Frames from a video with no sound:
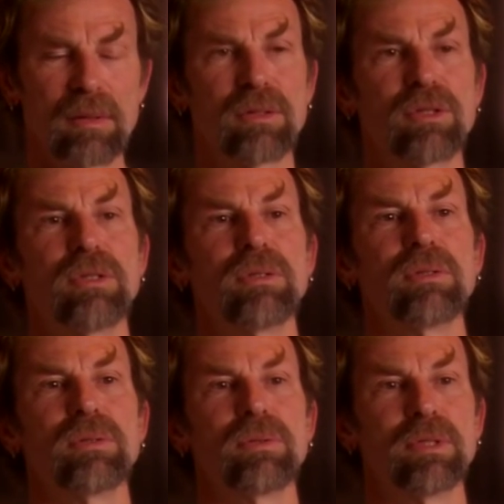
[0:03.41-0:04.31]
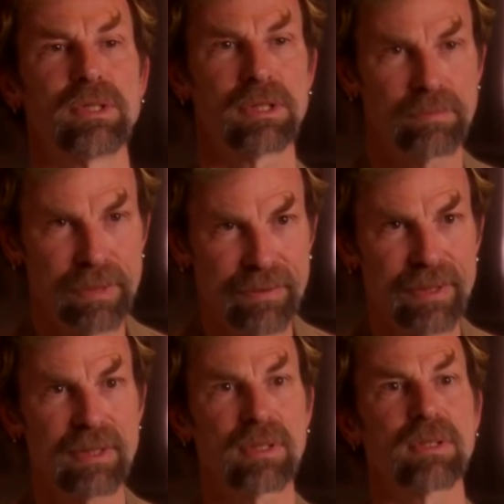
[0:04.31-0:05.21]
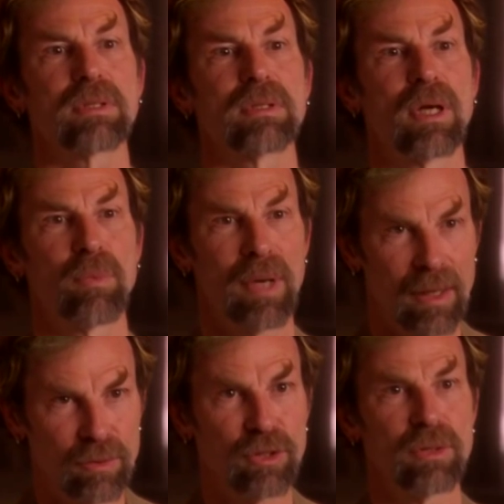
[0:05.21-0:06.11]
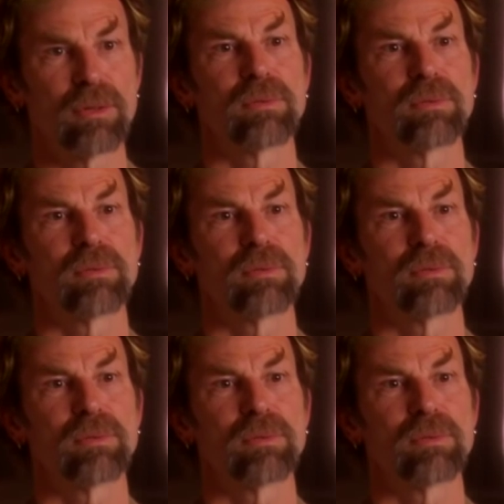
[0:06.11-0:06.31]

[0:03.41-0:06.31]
to the spirits around you.